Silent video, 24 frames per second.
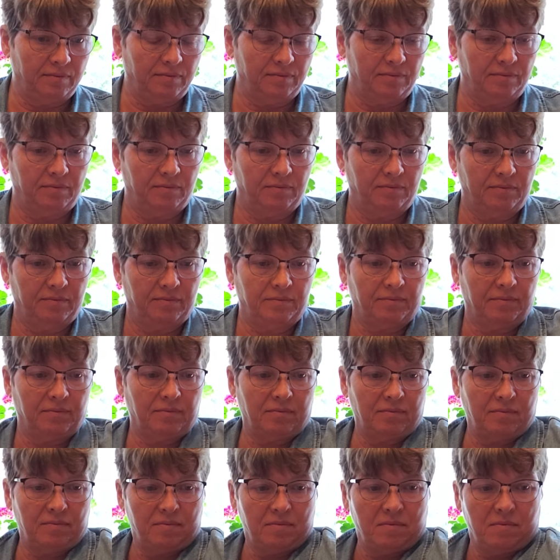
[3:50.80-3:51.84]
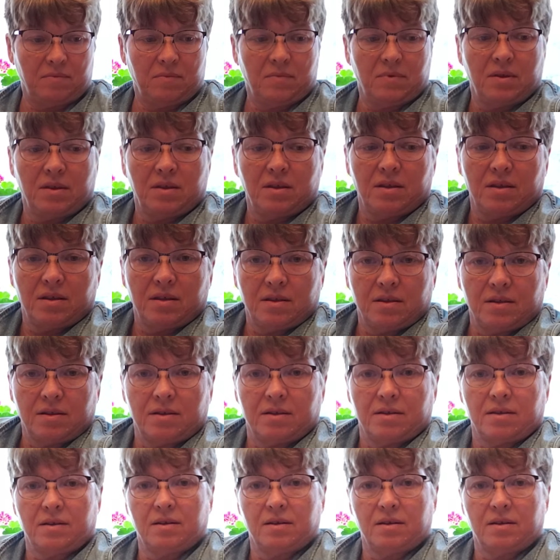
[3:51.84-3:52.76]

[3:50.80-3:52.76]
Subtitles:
[no speech]